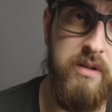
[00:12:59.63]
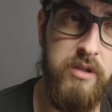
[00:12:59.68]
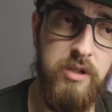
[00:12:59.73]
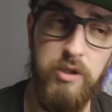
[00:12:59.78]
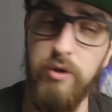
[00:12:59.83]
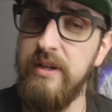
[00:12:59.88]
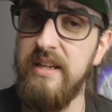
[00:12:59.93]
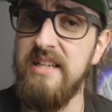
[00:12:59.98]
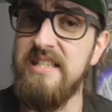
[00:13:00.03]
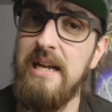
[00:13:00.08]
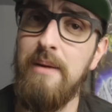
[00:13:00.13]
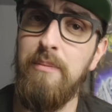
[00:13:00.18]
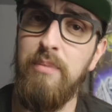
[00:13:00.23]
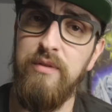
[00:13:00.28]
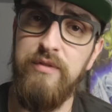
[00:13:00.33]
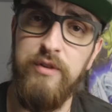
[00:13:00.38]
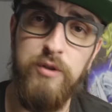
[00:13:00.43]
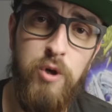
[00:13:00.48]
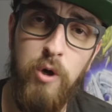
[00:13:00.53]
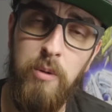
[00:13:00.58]
A good example
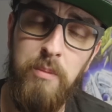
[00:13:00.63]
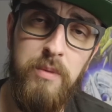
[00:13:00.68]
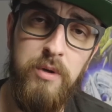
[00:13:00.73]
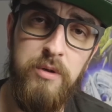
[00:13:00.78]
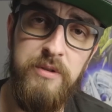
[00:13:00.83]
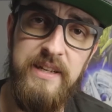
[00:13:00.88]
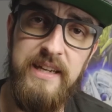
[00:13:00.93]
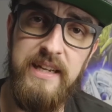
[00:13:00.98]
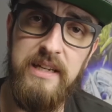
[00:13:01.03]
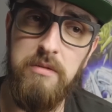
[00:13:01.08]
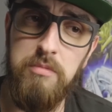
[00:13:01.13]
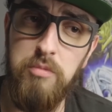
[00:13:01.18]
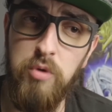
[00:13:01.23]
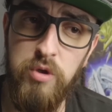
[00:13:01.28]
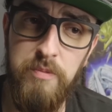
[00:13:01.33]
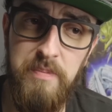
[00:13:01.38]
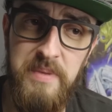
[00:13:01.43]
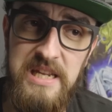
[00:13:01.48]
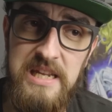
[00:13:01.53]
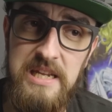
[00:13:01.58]
of a combo deck
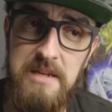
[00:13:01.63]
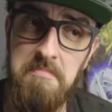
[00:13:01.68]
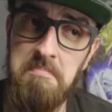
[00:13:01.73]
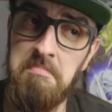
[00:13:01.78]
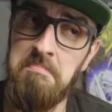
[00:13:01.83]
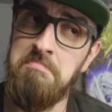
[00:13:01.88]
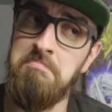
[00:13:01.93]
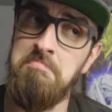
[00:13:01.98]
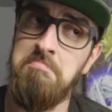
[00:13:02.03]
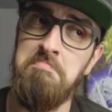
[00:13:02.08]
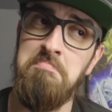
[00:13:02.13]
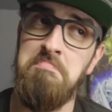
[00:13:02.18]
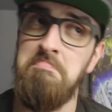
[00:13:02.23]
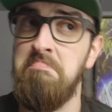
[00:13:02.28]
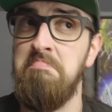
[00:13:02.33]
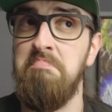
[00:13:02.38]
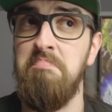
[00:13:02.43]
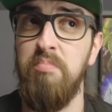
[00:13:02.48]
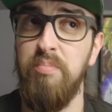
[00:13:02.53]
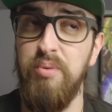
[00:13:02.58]
would be
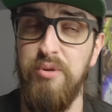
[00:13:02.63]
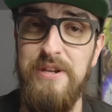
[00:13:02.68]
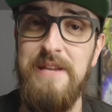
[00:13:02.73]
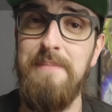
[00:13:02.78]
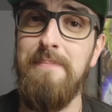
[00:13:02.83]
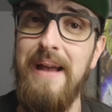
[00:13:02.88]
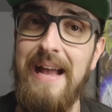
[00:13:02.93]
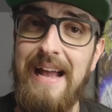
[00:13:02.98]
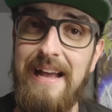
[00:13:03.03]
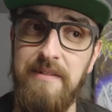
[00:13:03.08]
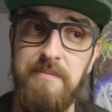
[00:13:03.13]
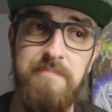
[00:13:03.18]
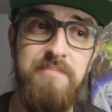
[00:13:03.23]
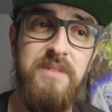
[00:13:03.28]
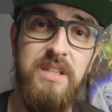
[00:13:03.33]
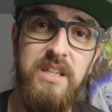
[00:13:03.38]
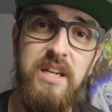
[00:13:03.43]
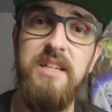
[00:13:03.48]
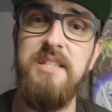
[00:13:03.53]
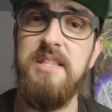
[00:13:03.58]
pre-ban
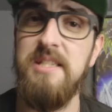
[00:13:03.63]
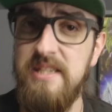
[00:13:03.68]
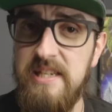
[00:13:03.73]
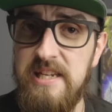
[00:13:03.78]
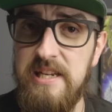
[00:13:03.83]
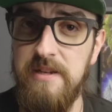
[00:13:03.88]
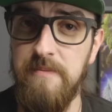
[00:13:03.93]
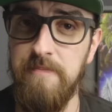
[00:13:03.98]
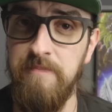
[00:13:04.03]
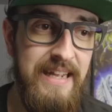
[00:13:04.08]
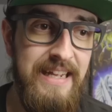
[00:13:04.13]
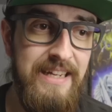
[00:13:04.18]
Gasti.